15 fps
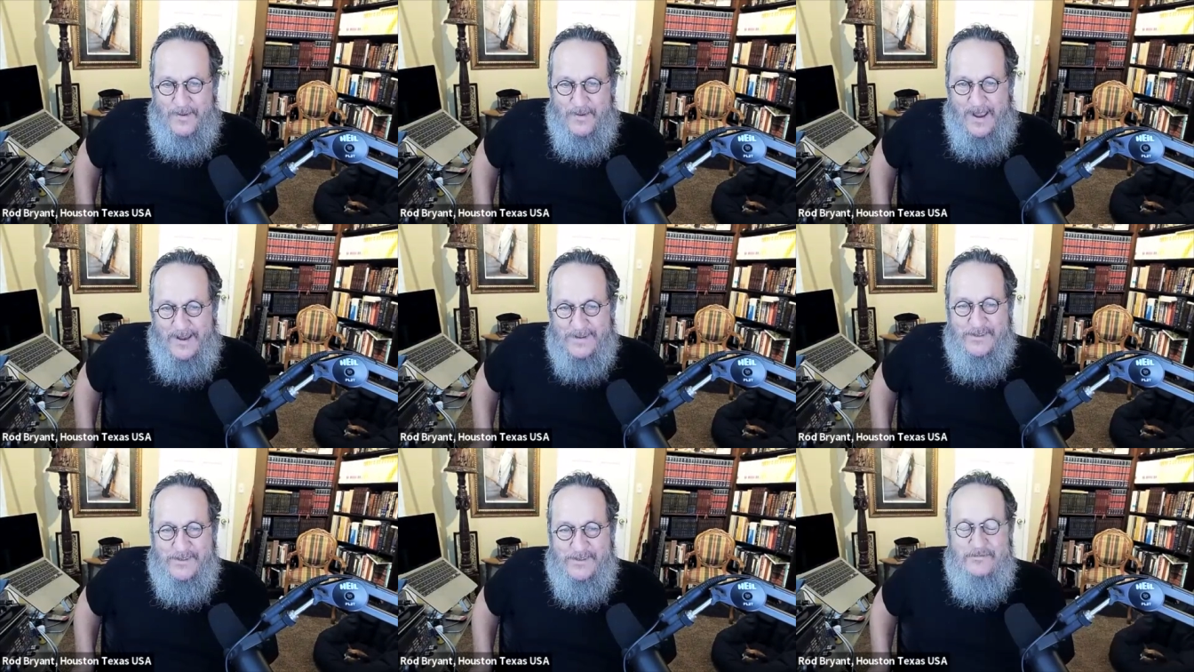
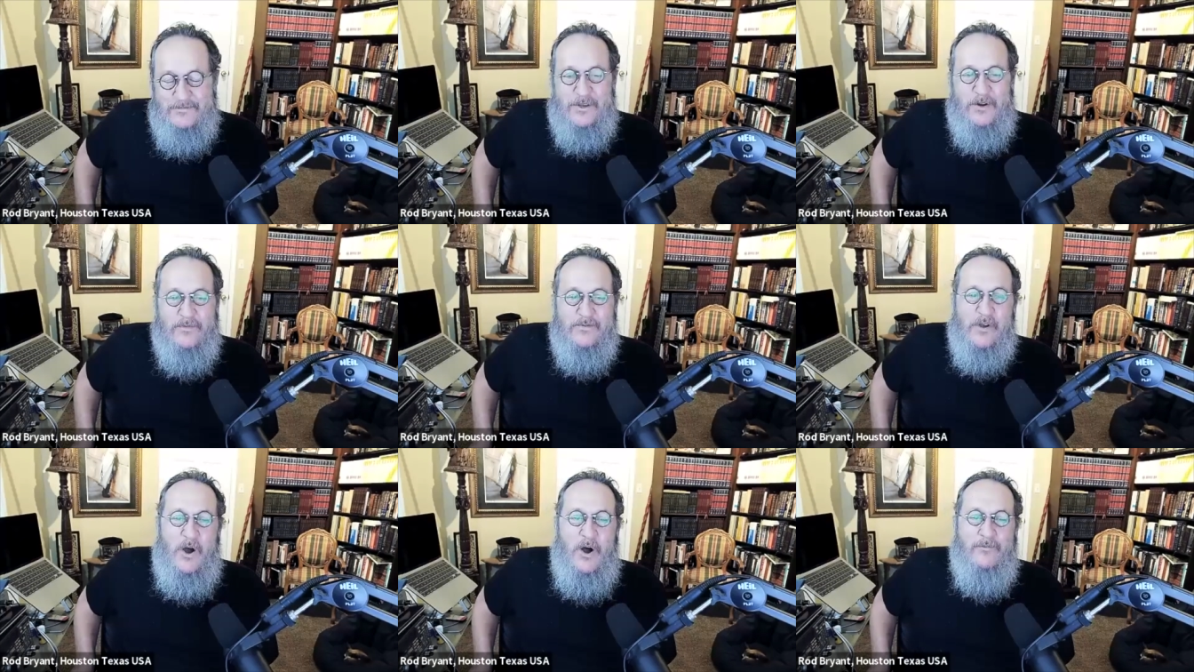pass
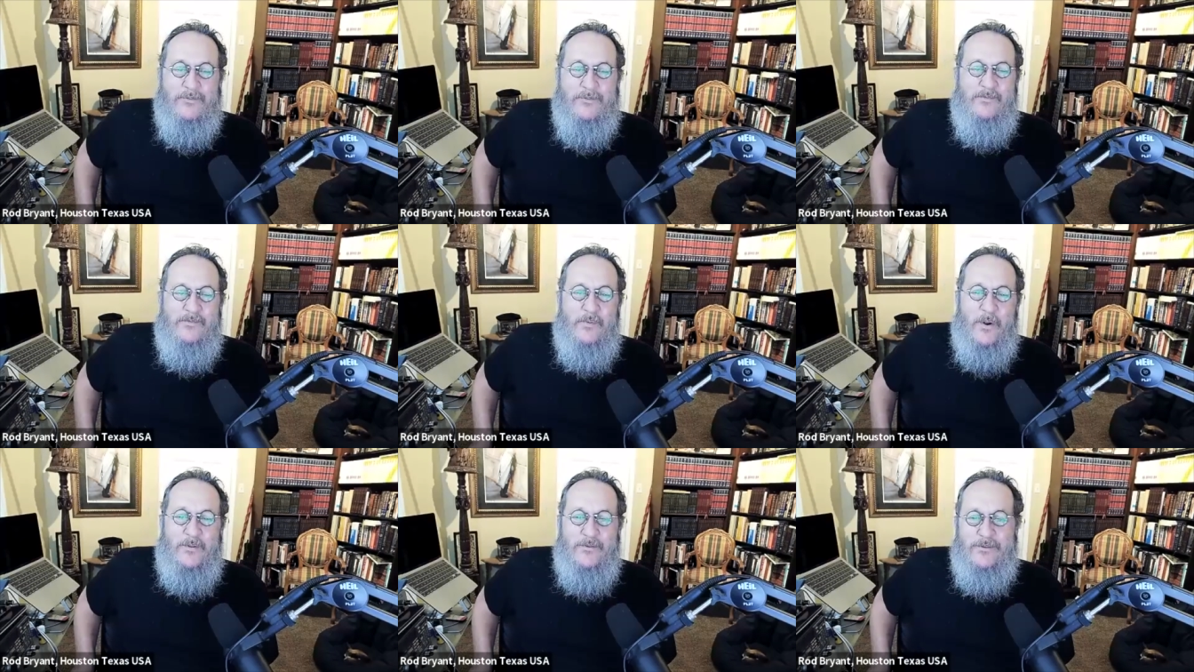themselves off as
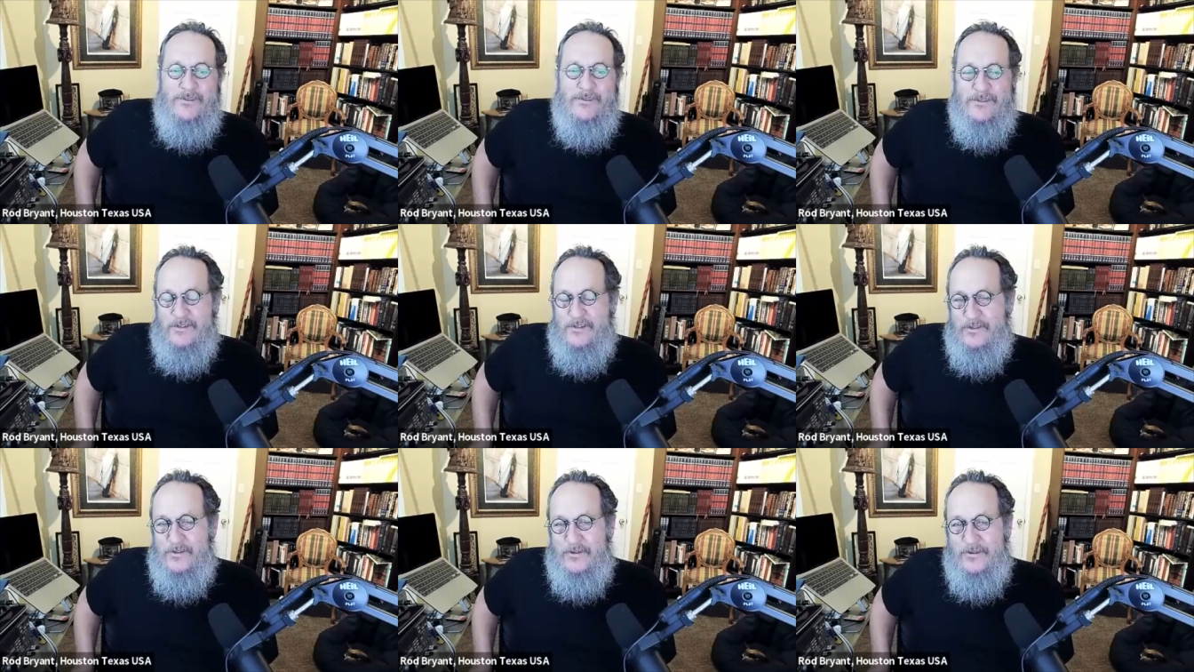brother and
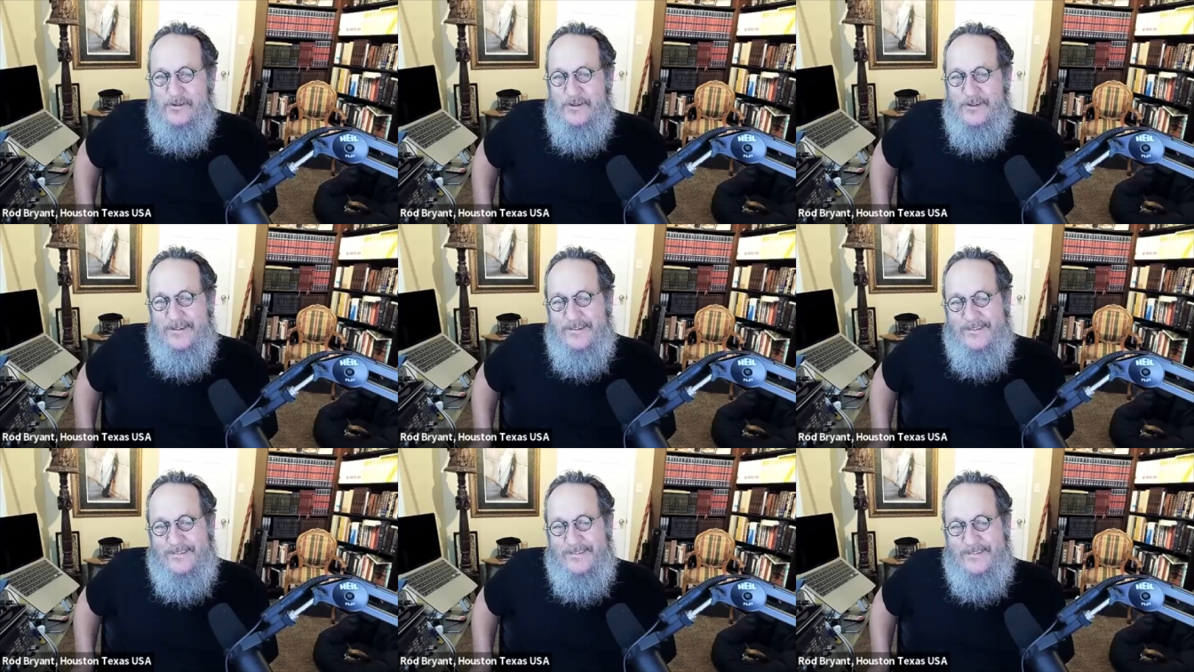sister,
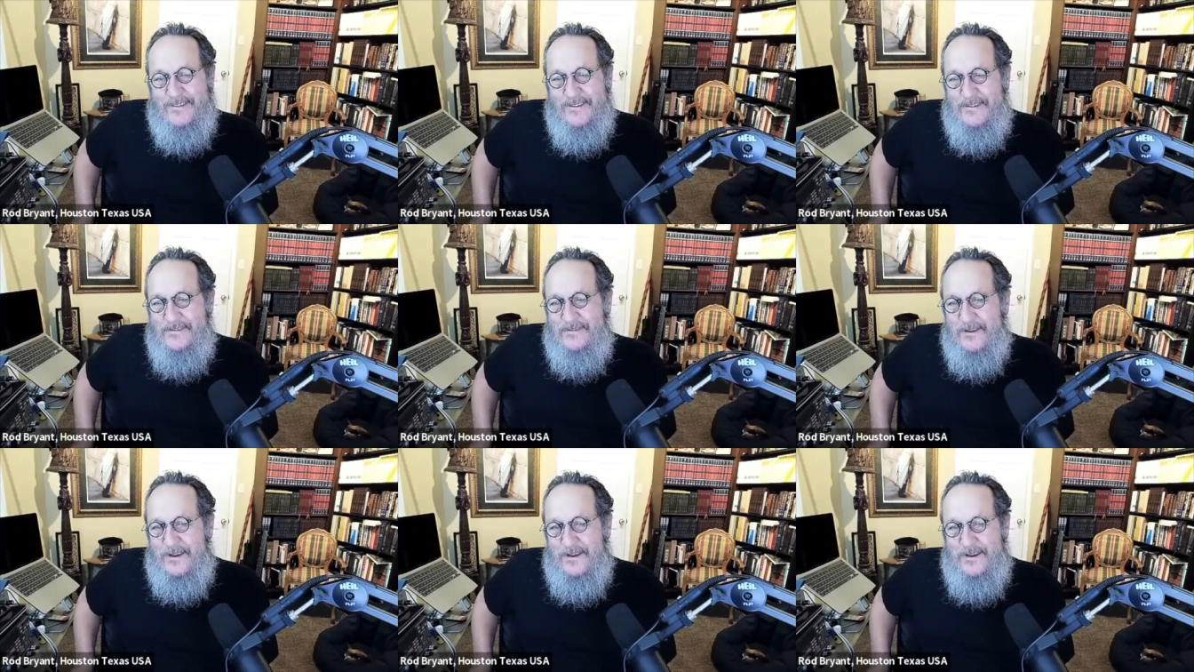and
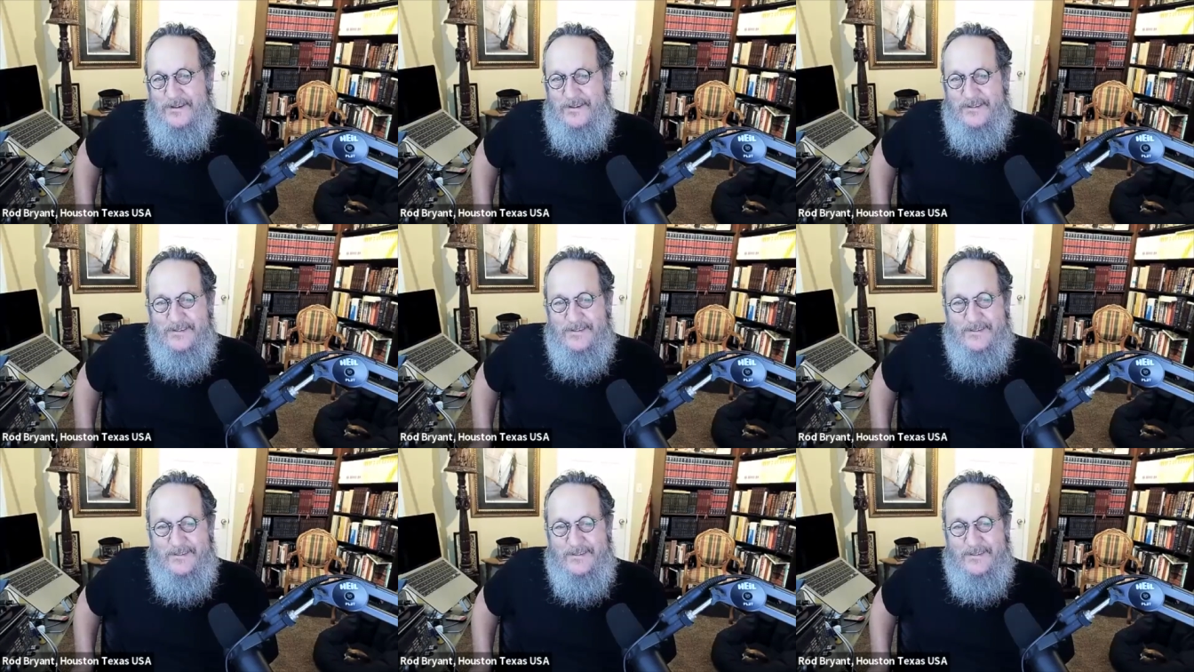they